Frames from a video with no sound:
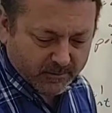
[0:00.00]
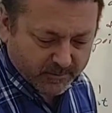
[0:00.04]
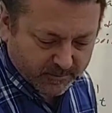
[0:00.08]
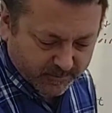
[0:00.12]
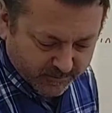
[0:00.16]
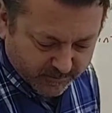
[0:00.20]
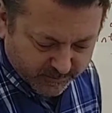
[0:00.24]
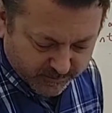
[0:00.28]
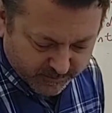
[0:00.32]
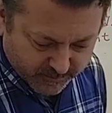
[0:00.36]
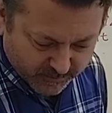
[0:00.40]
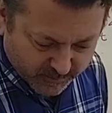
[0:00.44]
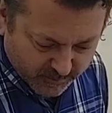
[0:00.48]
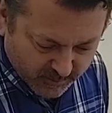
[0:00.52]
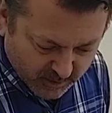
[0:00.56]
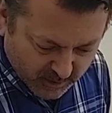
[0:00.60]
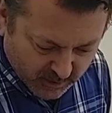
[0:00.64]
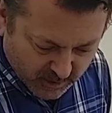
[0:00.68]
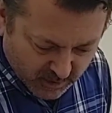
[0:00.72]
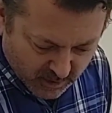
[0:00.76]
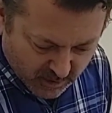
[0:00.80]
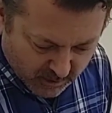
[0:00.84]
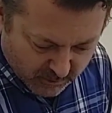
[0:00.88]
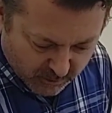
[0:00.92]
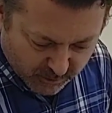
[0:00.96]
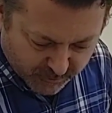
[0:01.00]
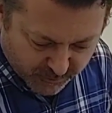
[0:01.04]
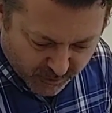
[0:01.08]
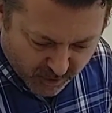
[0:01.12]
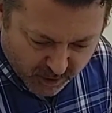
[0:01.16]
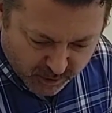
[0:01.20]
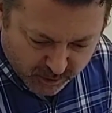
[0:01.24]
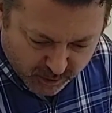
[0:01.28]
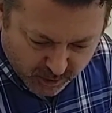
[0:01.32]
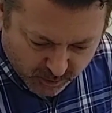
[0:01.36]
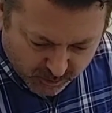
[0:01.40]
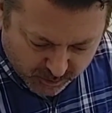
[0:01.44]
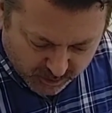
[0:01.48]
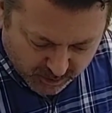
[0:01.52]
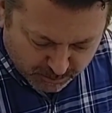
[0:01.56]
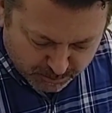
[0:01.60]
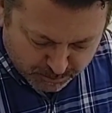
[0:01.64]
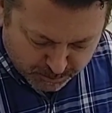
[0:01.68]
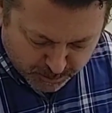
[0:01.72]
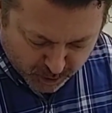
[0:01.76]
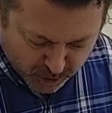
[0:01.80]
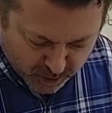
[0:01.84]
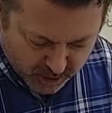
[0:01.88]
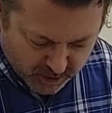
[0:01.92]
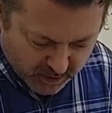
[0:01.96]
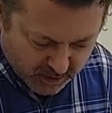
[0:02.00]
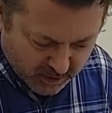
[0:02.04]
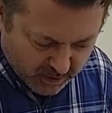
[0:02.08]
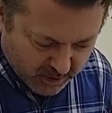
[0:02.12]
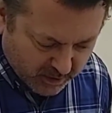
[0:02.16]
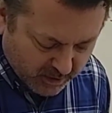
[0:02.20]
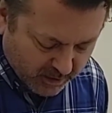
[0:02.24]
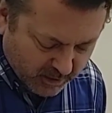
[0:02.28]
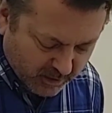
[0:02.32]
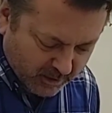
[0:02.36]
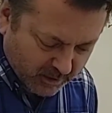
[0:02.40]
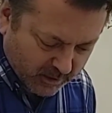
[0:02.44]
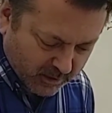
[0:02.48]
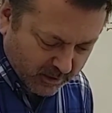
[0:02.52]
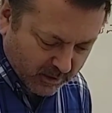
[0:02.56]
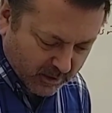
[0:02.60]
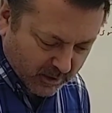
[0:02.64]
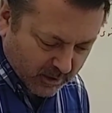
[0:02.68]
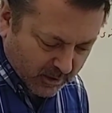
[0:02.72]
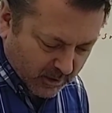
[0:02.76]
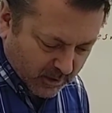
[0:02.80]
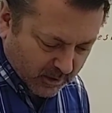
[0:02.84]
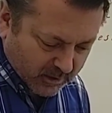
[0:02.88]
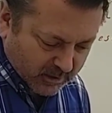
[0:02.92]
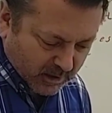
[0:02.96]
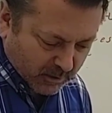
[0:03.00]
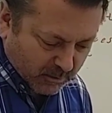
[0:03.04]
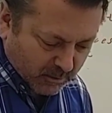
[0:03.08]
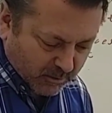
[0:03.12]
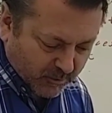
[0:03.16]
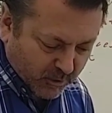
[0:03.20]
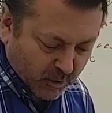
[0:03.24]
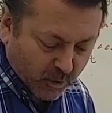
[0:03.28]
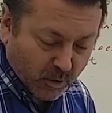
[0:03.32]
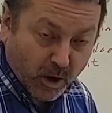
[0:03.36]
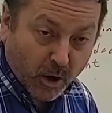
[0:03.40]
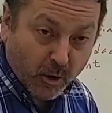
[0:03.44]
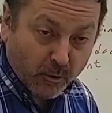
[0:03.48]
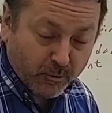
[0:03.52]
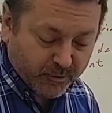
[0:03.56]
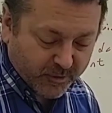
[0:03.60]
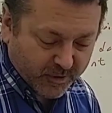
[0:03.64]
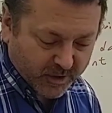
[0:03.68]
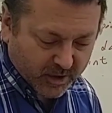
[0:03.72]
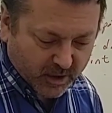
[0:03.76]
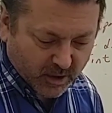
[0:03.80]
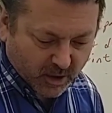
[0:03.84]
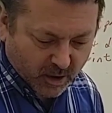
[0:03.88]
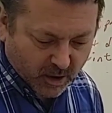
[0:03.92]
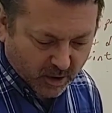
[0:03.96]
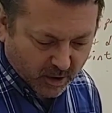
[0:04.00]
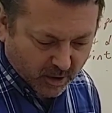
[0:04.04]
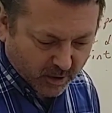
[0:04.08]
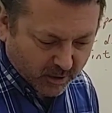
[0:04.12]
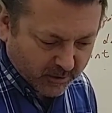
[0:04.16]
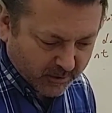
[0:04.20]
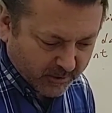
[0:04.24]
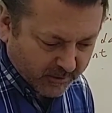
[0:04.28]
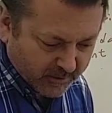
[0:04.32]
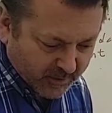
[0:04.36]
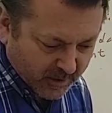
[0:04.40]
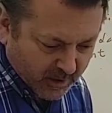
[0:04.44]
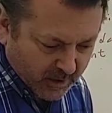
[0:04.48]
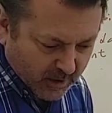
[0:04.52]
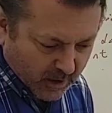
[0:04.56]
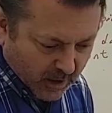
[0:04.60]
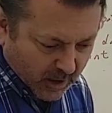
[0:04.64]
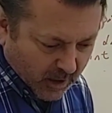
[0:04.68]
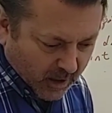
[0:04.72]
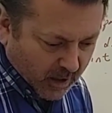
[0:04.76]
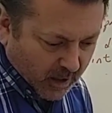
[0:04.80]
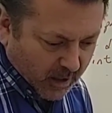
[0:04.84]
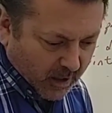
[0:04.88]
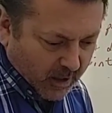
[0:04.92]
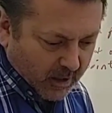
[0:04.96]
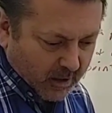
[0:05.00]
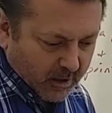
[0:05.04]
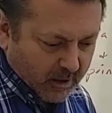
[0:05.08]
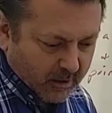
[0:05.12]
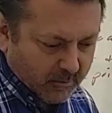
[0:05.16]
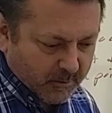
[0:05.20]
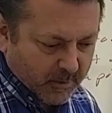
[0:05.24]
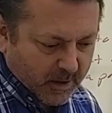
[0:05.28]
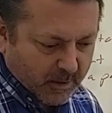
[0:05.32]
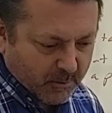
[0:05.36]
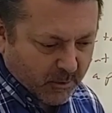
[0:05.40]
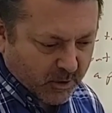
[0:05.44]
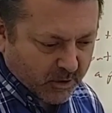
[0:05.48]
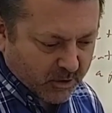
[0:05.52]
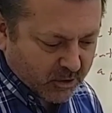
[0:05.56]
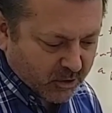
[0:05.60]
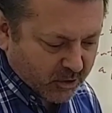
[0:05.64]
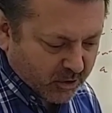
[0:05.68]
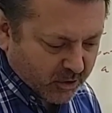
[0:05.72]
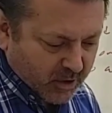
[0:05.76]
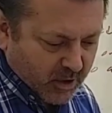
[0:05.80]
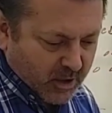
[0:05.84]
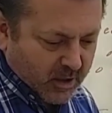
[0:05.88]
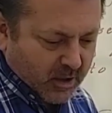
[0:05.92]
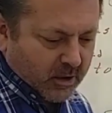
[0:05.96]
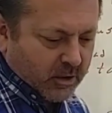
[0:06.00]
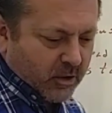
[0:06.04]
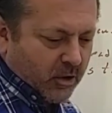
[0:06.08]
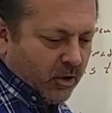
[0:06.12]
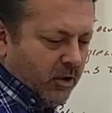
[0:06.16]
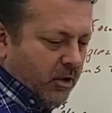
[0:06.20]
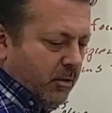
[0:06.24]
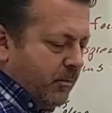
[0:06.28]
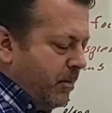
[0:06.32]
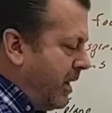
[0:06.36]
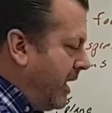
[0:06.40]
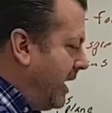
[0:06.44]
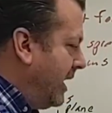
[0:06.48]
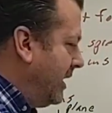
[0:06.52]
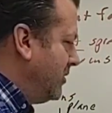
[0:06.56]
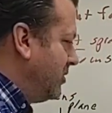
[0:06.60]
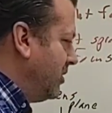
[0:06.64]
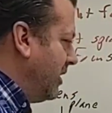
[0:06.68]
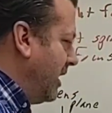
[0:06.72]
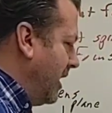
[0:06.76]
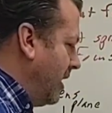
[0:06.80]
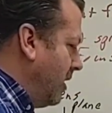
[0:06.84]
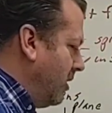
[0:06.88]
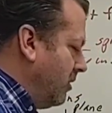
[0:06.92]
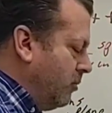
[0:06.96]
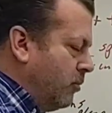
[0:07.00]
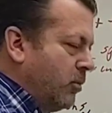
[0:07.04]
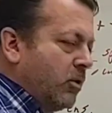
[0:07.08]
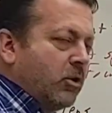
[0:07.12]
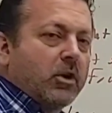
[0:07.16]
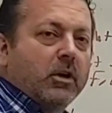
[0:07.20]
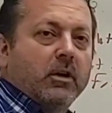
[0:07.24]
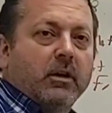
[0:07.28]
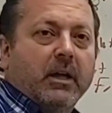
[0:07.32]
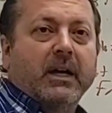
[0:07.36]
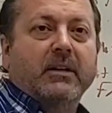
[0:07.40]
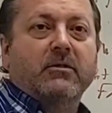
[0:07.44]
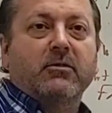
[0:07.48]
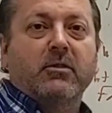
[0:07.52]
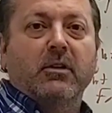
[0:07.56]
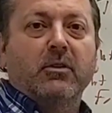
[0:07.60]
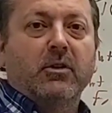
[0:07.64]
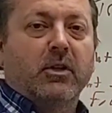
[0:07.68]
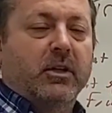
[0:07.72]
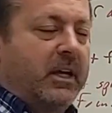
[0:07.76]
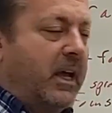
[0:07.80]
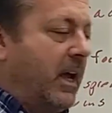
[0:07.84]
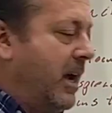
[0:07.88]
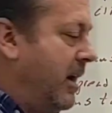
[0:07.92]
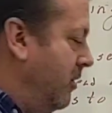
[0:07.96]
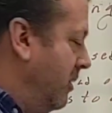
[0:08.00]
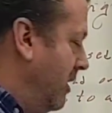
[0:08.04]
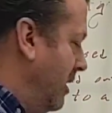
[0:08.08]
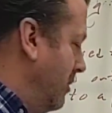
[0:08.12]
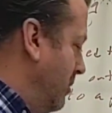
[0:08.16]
If you follow along in the book, some of you hopefully are. I'm going to turn the page now. We're going to actually look at how